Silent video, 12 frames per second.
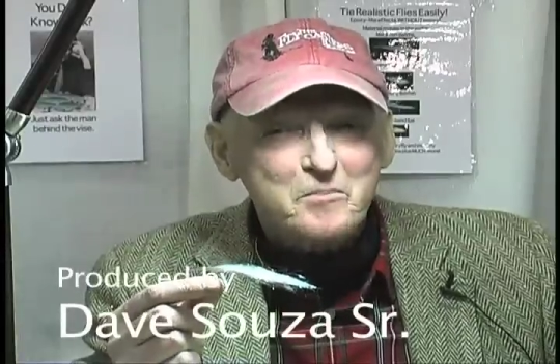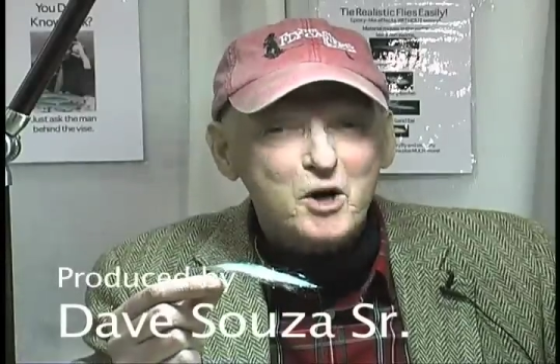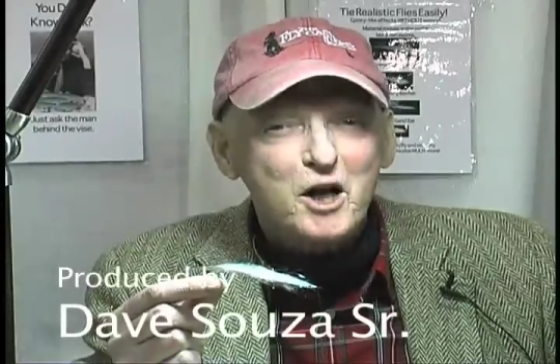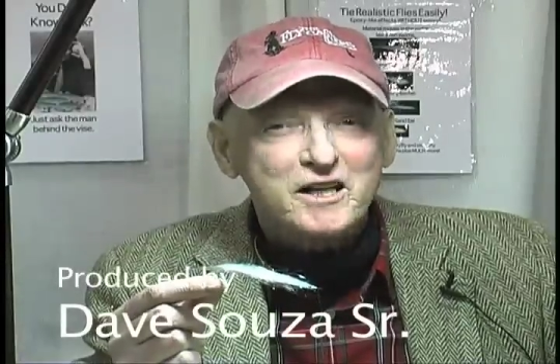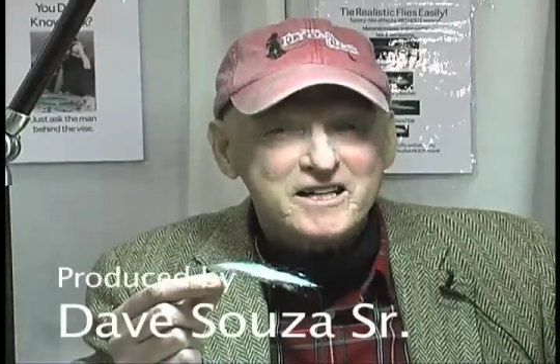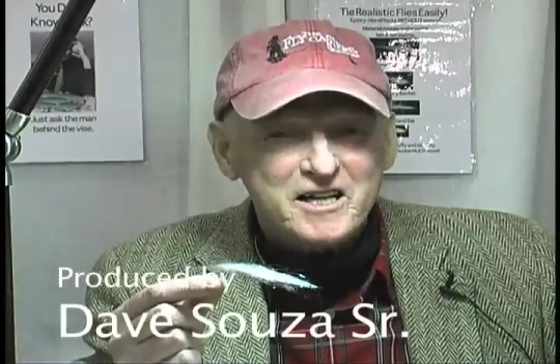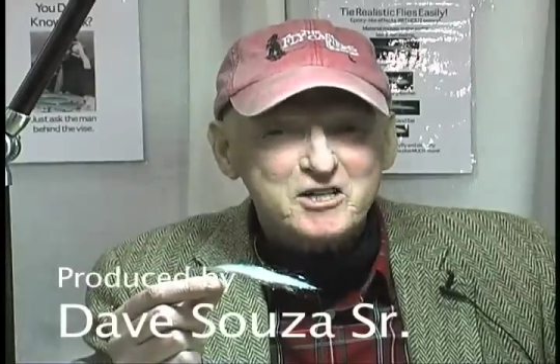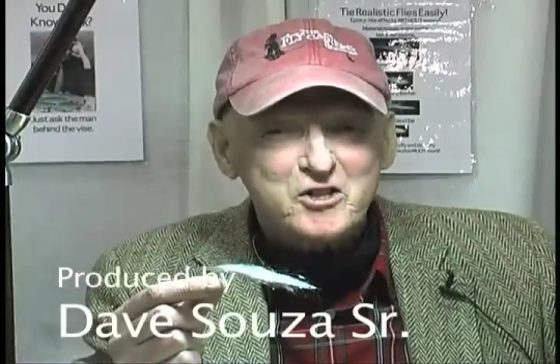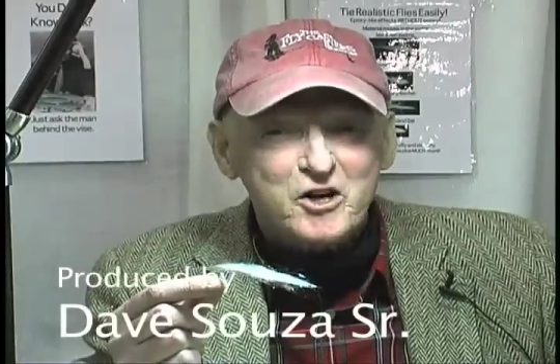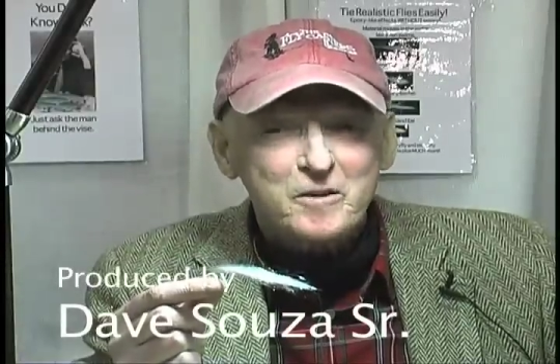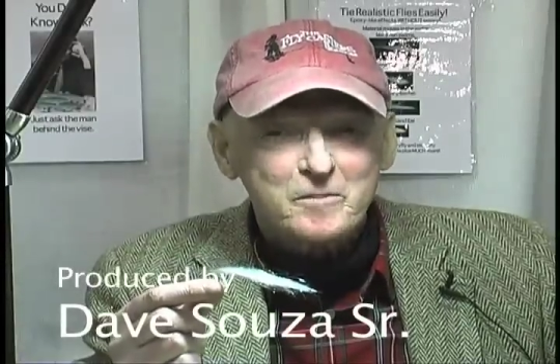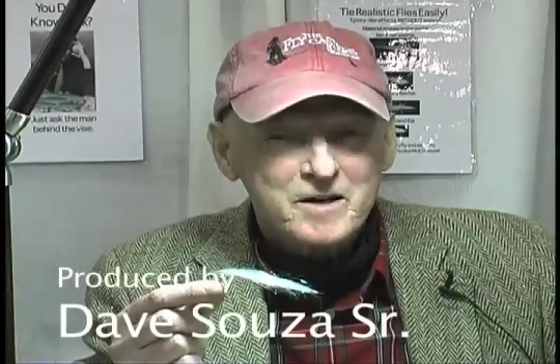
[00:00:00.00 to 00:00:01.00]

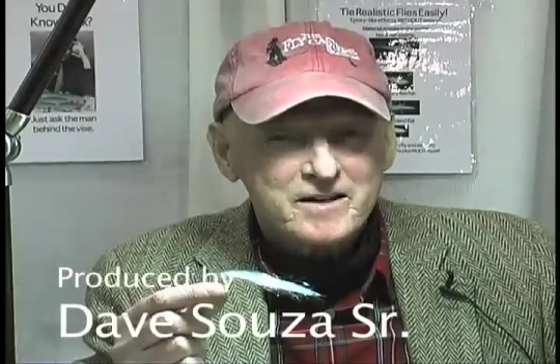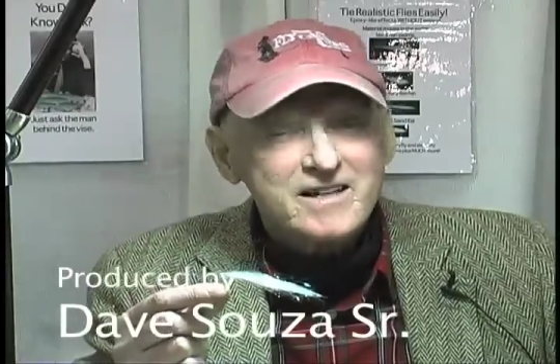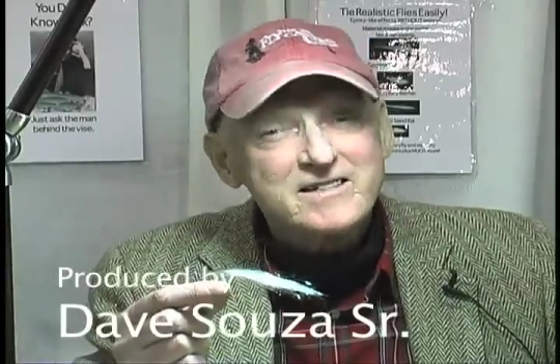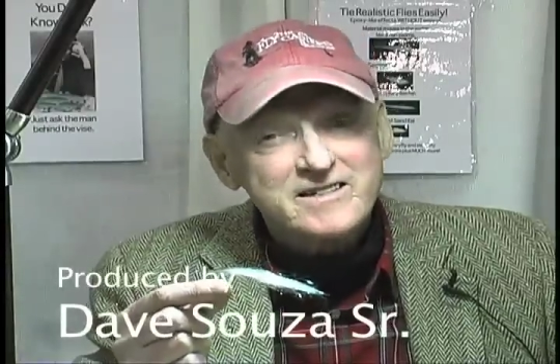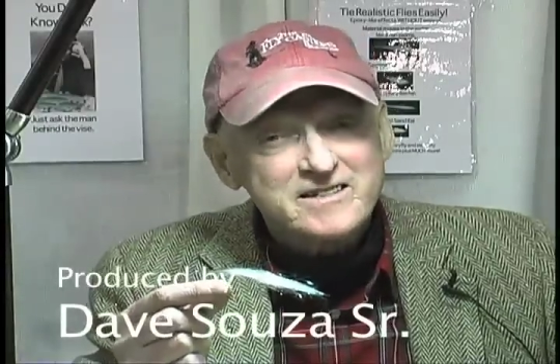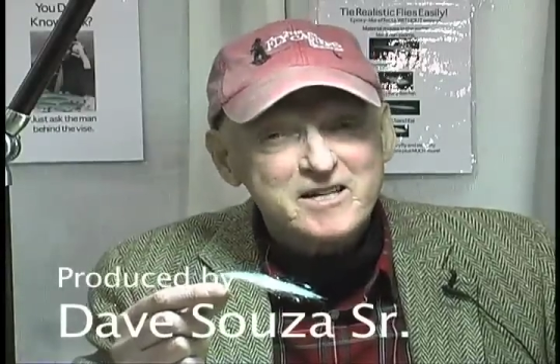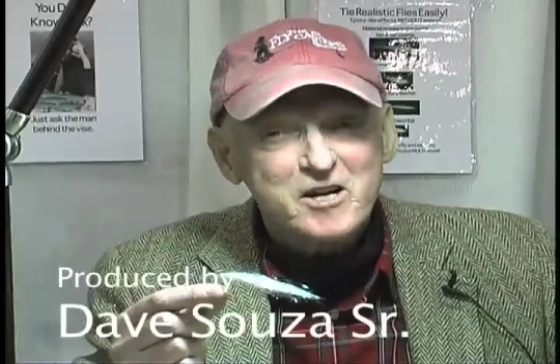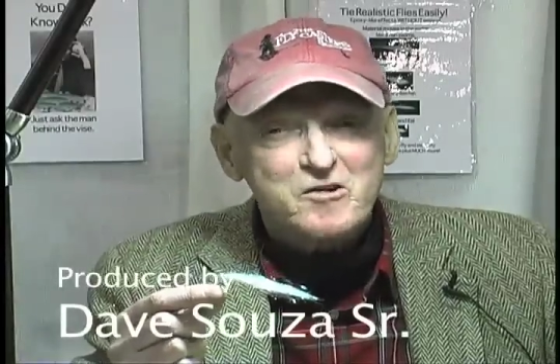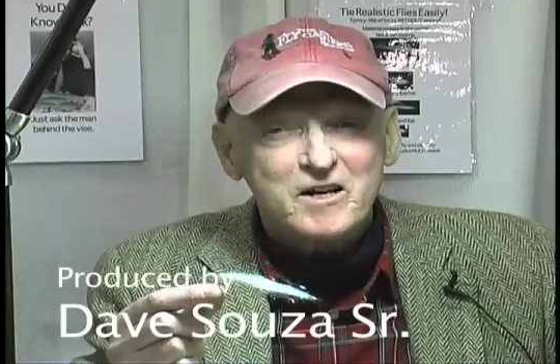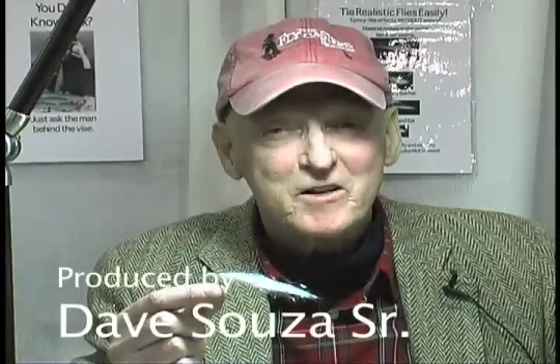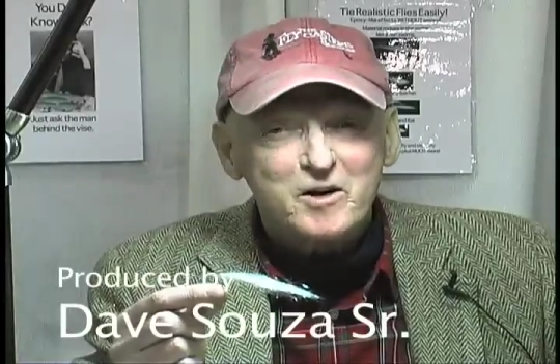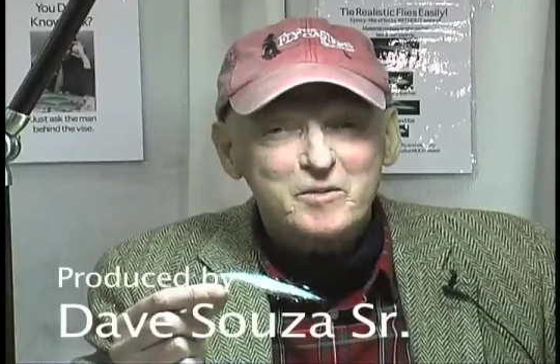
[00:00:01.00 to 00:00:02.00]
polyester. That's the
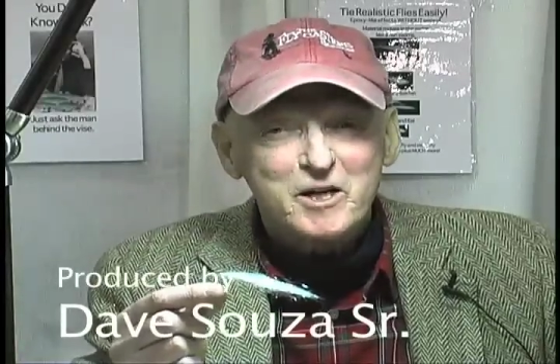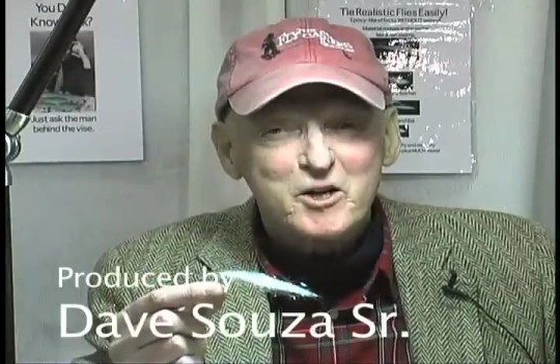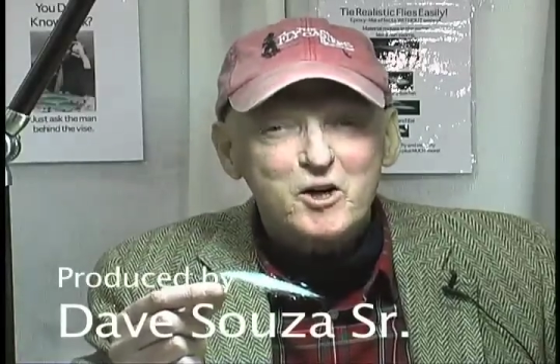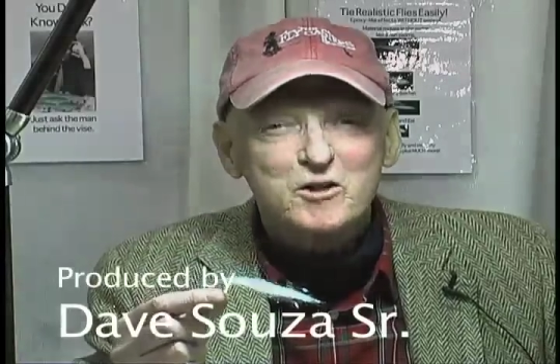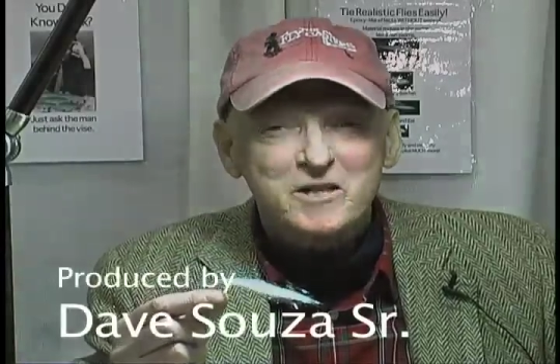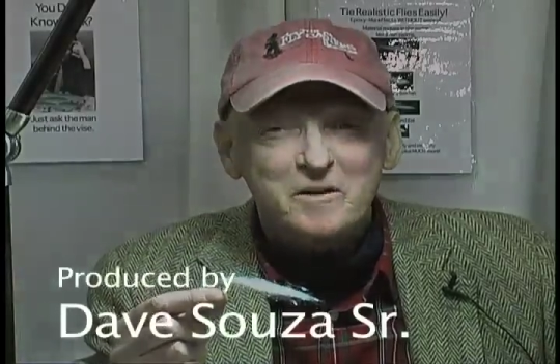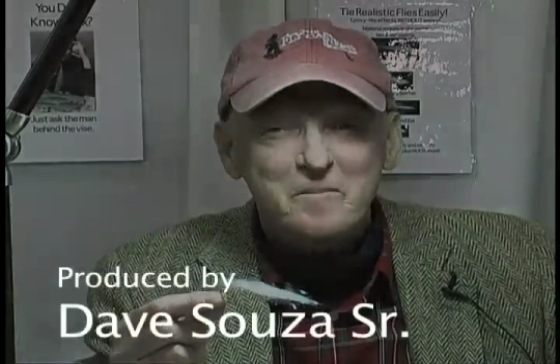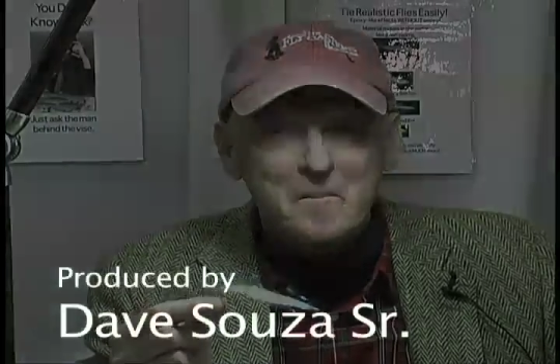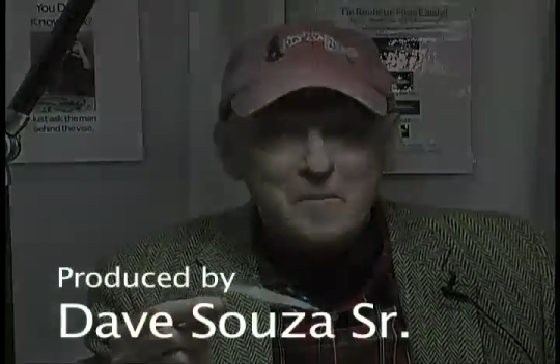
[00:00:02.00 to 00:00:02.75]
secret. Nobody knows it.